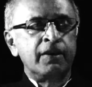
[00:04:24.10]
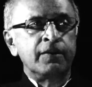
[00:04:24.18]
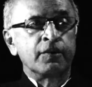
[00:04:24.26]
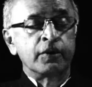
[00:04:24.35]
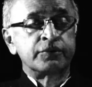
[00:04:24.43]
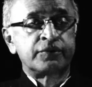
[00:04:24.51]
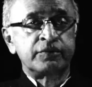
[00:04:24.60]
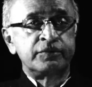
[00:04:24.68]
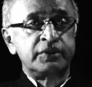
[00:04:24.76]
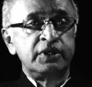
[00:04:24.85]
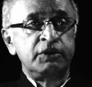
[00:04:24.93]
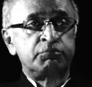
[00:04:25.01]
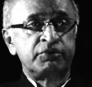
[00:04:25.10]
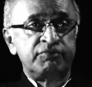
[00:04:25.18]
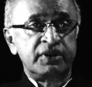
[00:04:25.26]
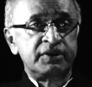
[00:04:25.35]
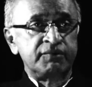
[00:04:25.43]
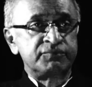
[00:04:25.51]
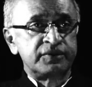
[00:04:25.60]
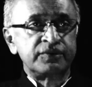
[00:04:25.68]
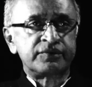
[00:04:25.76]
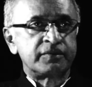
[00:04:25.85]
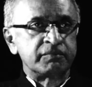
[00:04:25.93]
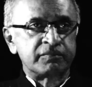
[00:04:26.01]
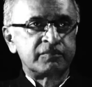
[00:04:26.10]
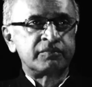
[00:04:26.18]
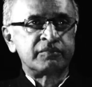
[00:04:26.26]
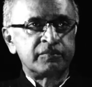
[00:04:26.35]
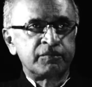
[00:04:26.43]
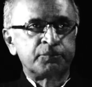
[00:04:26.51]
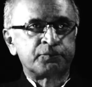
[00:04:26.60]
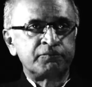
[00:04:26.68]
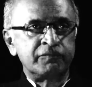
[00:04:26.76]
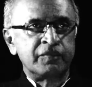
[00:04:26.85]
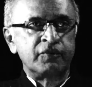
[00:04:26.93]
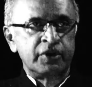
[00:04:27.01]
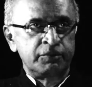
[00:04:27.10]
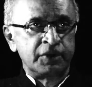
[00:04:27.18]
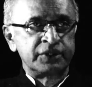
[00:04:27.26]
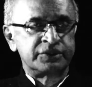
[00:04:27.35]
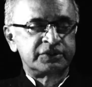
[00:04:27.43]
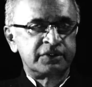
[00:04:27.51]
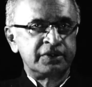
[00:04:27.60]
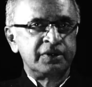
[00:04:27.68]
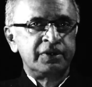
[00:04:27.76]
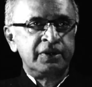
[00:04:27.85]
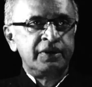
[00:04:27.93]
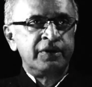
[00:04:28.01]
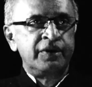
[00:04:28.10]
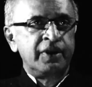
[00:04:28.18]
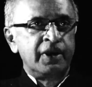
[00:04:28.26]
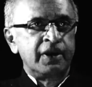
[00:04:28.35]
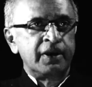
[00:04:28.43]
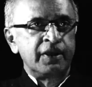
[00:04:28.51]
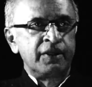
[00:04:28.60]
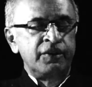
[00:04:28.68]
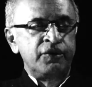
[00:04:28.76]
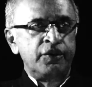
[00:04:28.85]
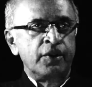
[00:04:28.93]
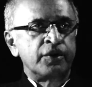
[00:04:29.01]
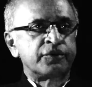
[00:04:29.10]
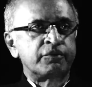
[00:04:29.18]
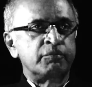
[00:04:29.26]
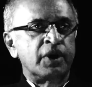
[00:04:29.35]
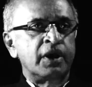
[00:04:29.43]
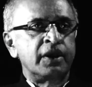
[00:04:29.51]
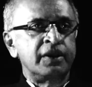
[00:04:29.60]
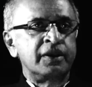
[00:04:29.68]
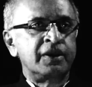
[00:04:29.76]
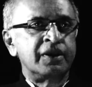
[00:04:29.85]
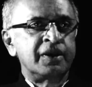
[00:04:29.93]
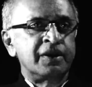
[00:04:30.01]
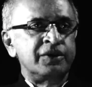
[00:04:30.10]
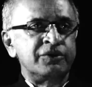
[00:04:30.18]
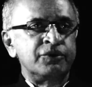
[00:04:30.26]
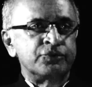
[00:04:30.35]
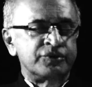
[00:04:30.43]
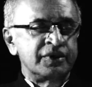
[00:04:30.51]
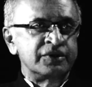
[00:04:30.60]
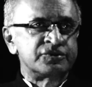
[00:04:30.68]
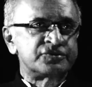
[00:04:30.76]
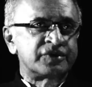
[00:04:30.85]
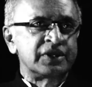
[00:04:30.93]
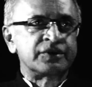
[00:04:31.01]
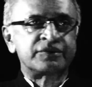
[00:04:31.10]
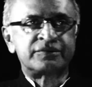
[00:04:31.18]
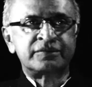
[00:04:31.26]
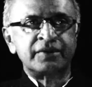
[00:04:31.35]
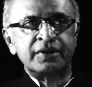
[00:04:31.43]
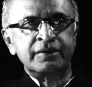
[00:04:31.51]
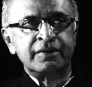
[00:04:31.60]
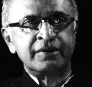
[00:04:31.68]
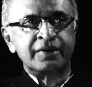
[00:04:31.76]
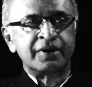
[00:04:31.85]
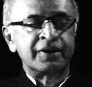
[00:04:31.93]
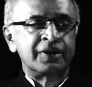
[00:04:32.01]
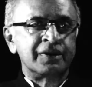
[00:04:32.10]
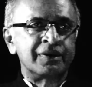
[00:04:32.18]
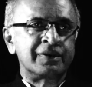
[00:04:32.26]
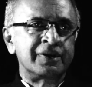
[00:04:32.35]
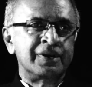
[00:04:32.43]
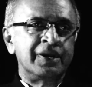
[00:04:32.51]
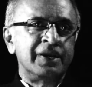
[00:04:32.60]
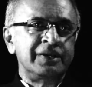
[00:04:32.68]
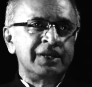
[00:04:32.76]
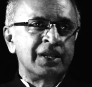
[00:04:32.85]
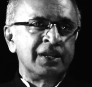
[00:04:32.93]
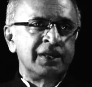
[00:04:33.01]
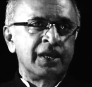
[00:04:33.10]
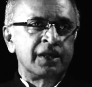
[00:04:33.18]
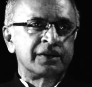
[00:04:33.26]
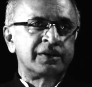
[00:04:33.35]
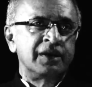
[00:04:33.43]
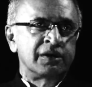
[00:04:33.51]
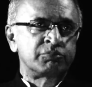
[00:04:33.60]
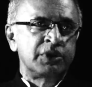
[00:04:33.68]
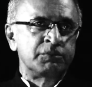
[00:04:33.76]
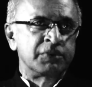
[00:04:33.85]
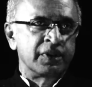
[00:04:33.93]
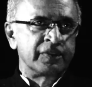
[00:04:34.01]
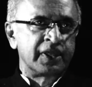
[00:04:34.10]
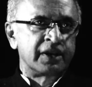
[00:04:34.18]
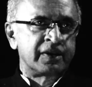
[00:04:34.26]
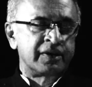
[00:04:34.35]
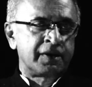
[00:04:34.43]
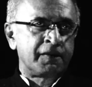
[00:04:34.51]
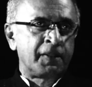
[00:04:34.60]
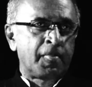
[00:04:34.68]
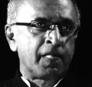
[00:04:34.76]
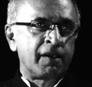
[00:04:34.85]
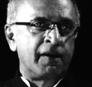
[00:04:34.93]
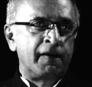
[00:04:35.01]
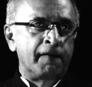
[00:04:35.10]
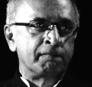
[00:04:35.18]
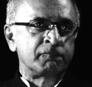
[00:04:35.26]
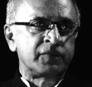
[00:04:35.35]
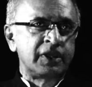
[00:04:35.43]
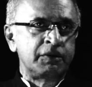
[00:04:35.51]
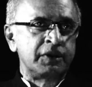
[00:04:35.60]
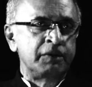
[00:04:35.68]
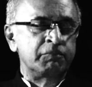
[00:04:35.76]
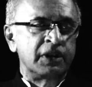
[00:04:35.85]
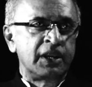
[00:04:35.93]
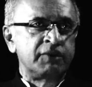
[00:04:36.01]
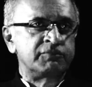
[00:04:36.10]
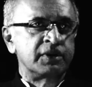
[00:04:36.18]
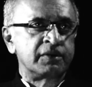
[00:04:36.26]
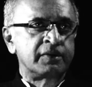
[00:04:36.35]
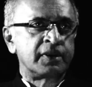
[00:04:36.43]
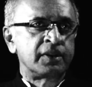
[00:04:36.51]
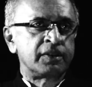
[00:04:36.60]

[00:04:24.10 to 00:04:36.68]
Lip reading: Also the preventive system, very much not by using sticks and yelling at young people, that he believed in